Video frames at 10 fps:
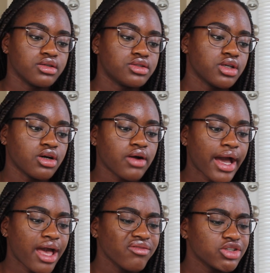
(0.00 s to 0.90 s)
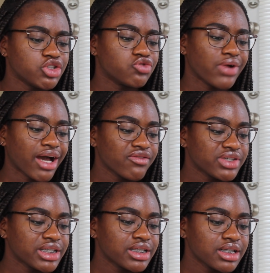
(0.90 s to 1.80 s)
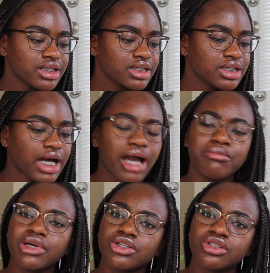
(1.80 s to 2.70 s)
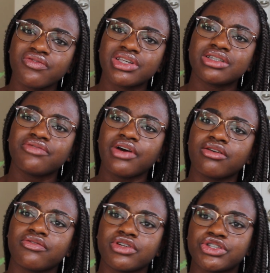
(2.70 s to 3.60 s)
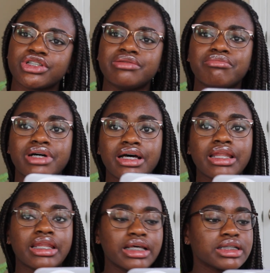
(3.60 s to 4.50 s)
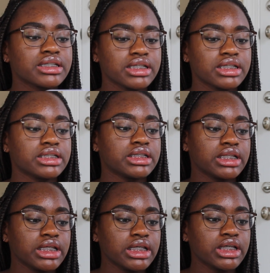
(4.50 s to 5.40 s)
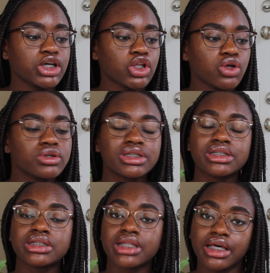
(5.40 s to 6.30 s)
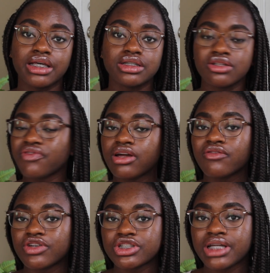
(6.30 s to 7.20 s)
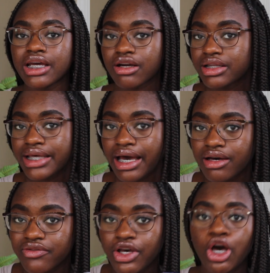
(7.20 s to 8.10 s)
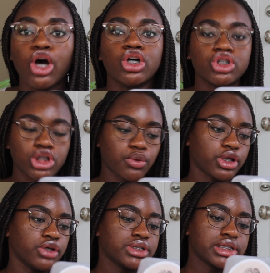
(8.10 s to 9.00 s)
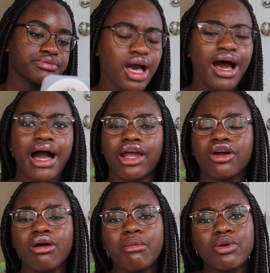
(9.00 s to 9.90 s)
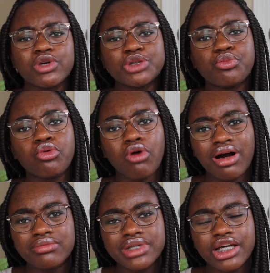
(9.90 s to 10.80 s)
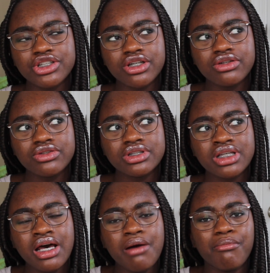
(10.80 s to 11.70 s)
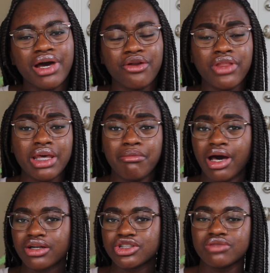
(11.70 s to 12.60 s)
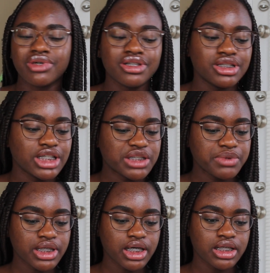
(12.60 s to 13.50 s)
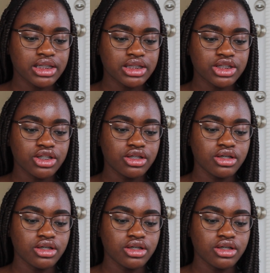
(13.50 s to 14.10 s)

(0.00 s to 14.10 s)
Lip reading: So I have a draft here. I'm not sure if this is the final version, but this is the closest thing to the final version that I currently have, so we're gonna use it. I don't remember which prompt I chose, but I don't think it matters too much just because